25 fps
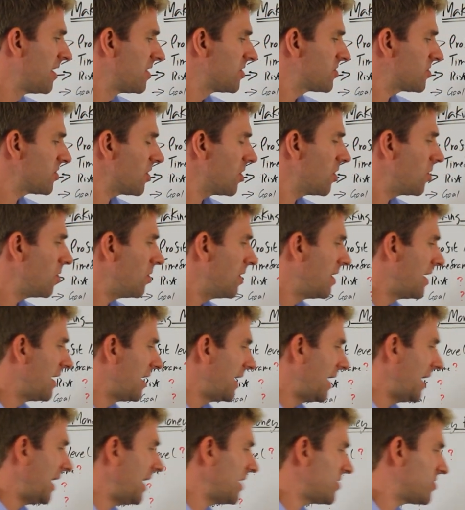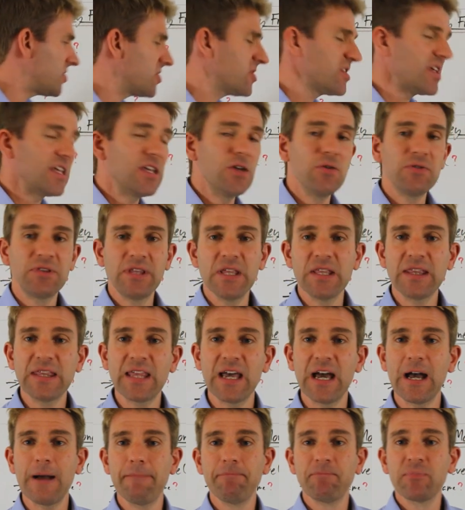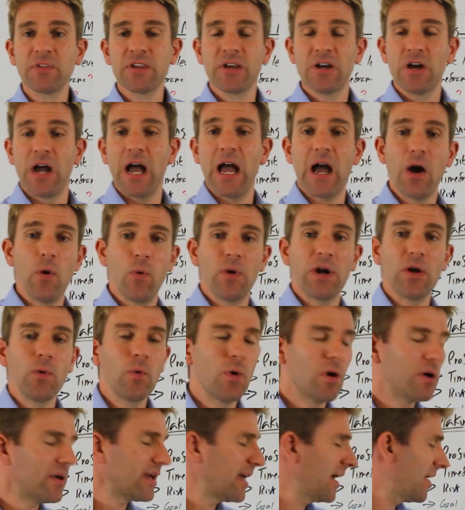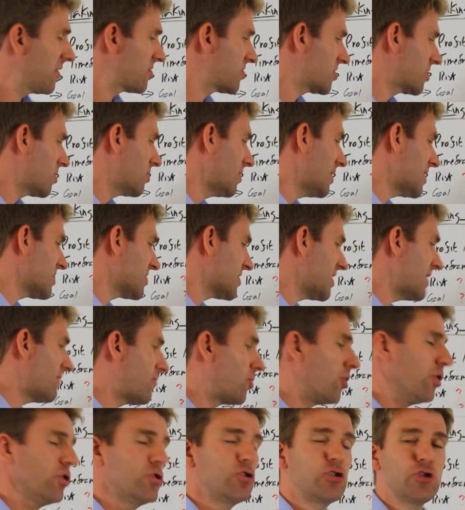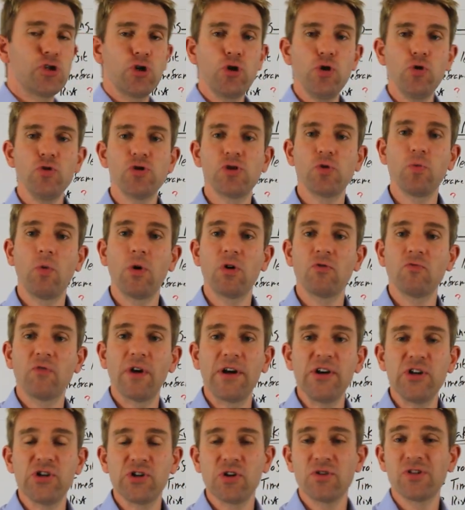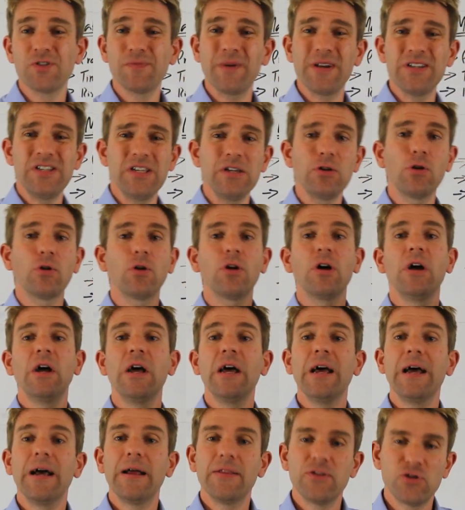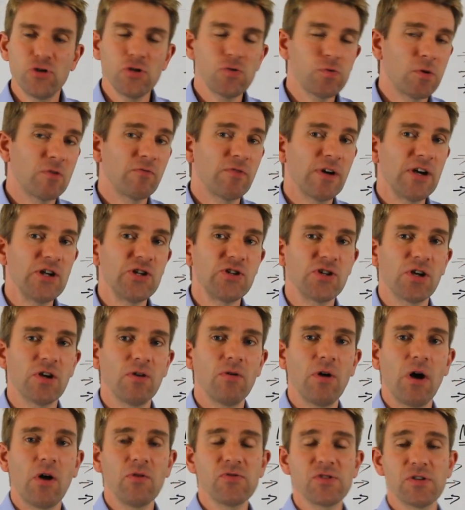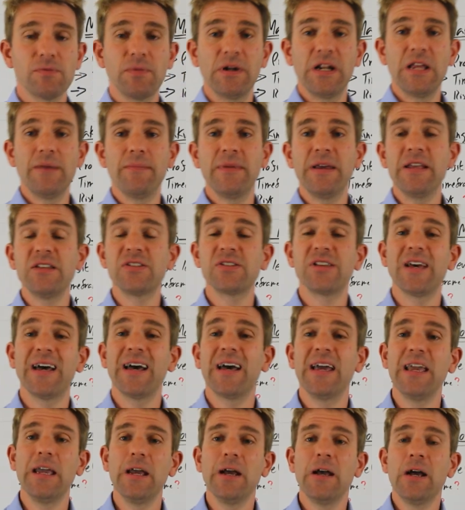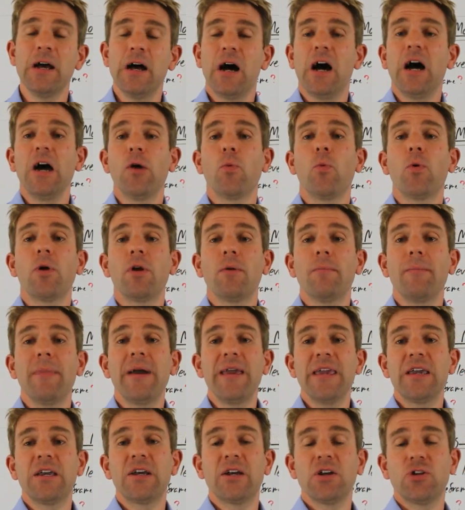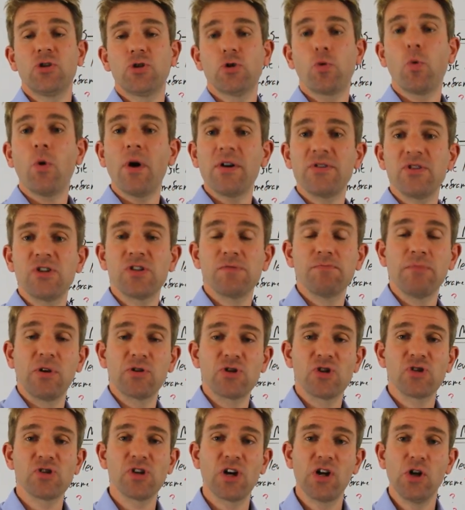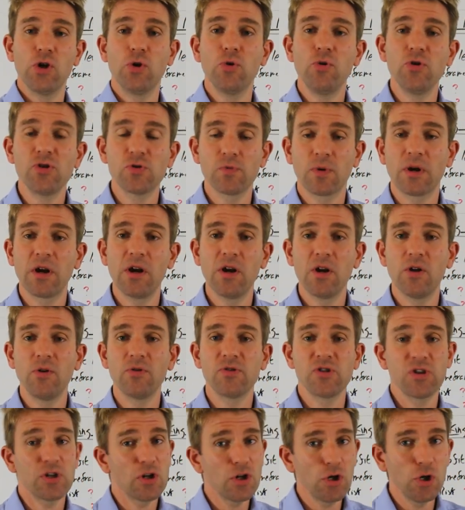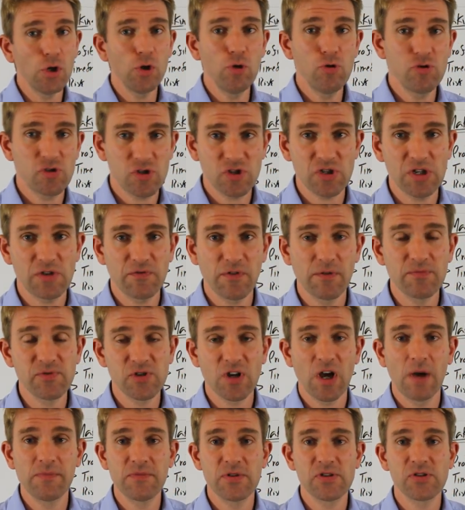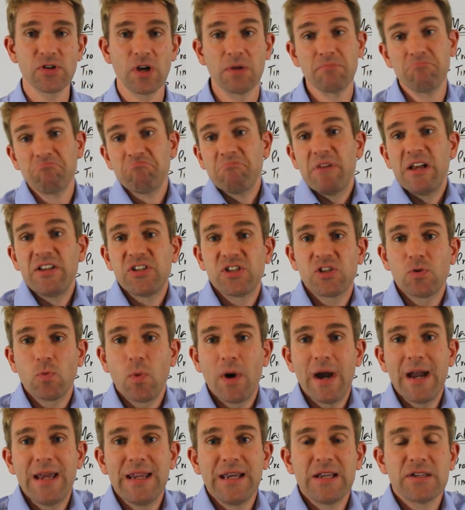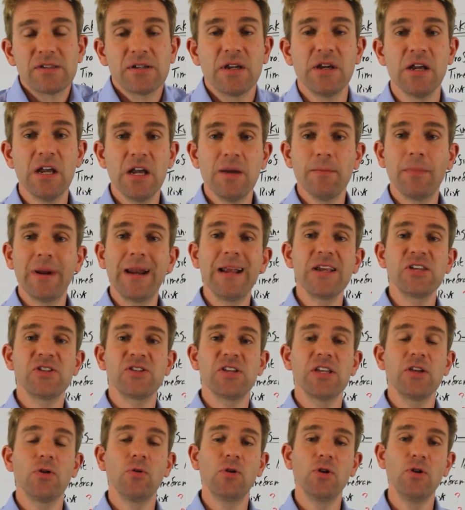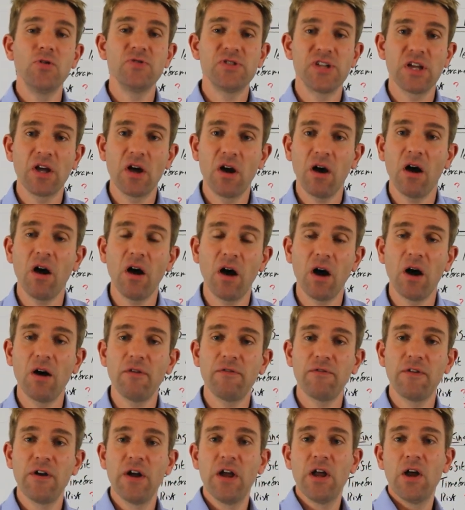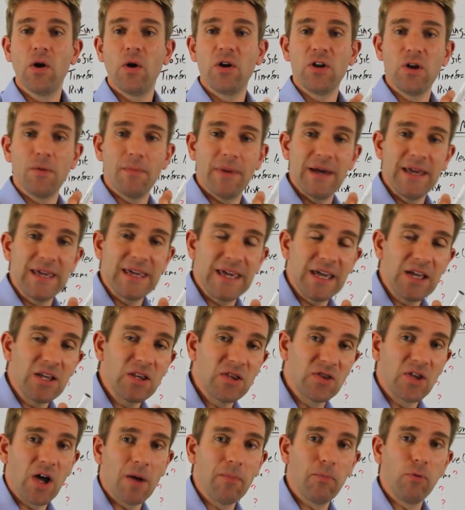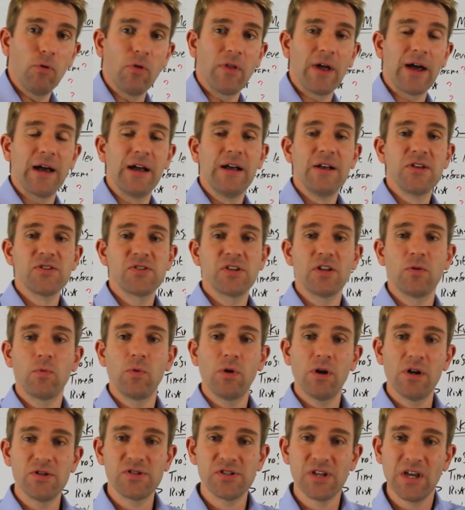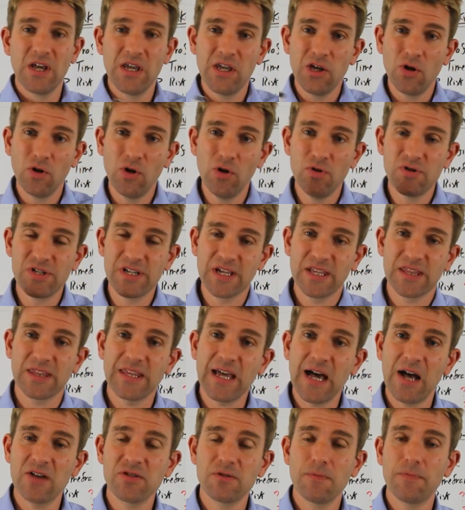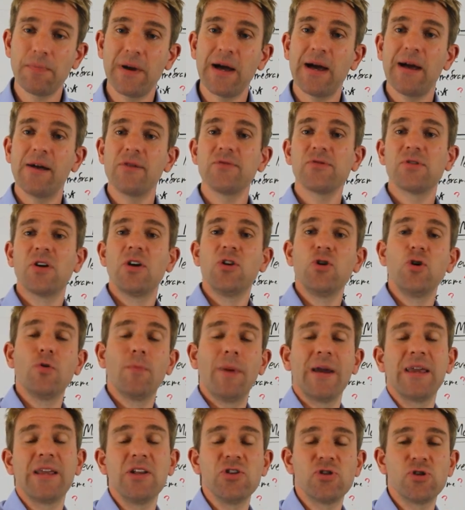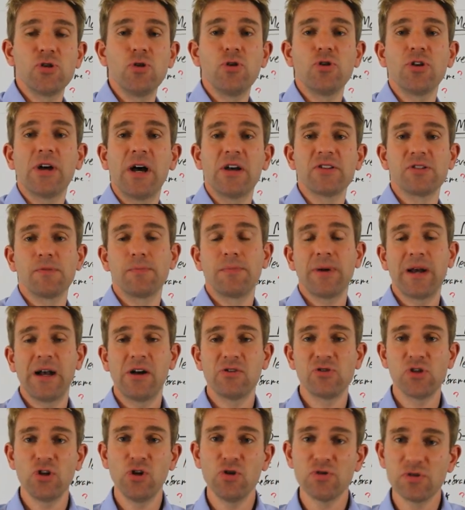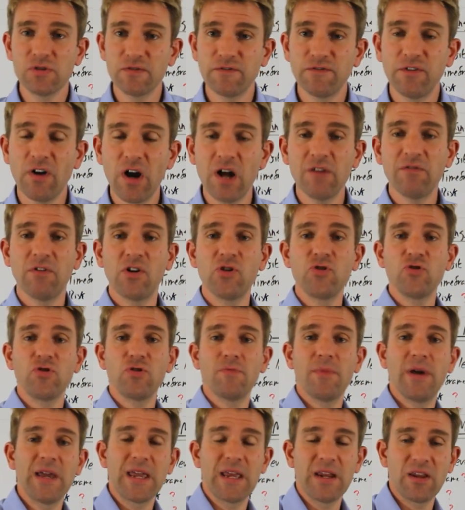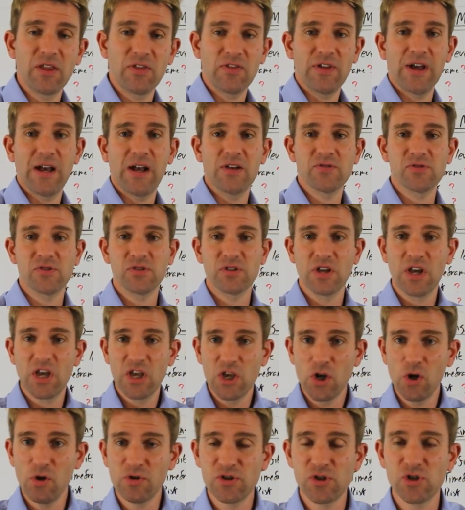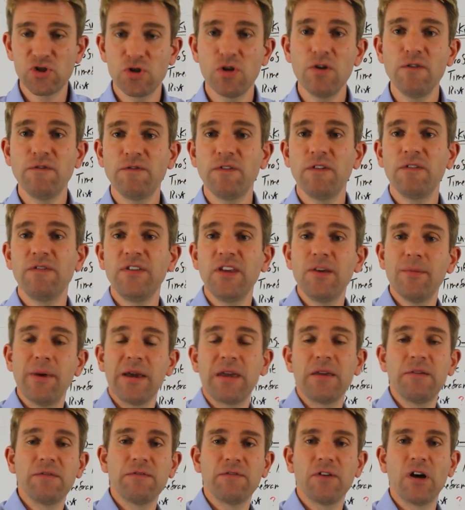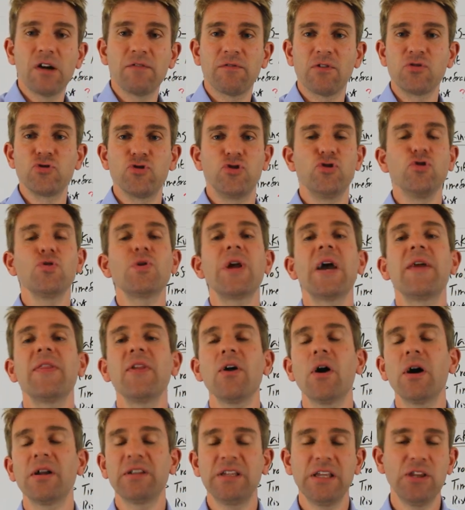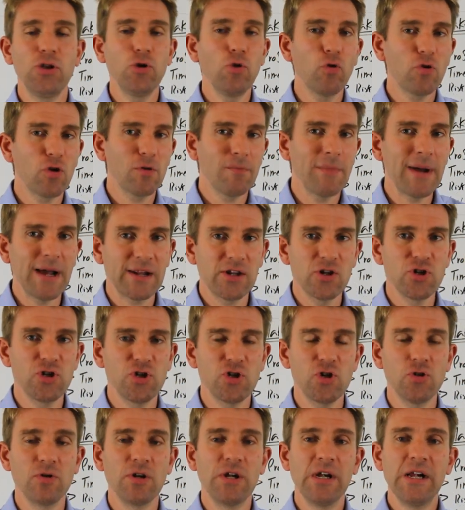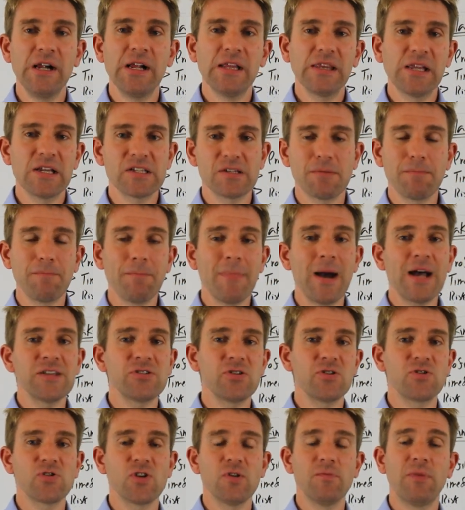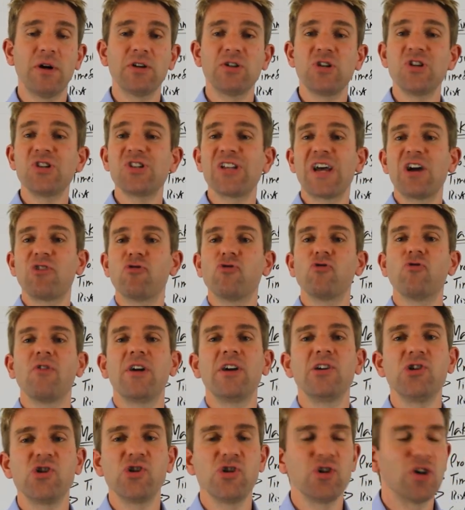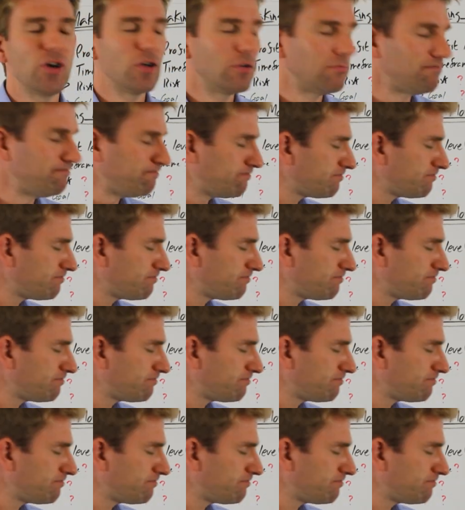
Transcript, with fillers: So let's just say you did that how would it work out? So let's say you've got a two to one ratio. So basically you've got a two to one ratio ultimately means that, hey, I wanna make twice as much as I lose when I lose. You're gonna lose from time to time. It's the way it is. But let's say you're losing half and you're making double that. So in other words, you're losing a thousand pounds, you're making two thousand pounds. You're losing 500, you're making a thousand. You're losing 250, you're making 500. You get the idea. The order of magnitude doesn't matter so much, it's that ratio.